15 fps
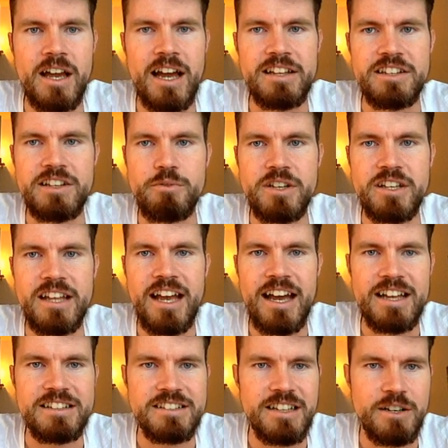and here we can
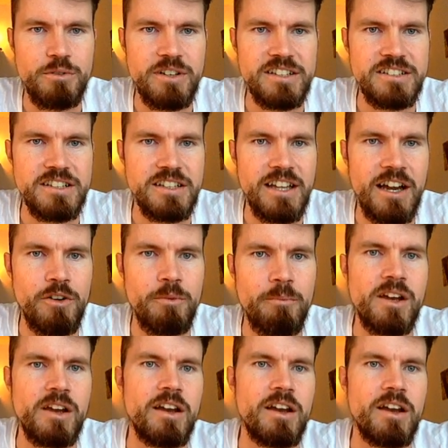add liquidity. Now,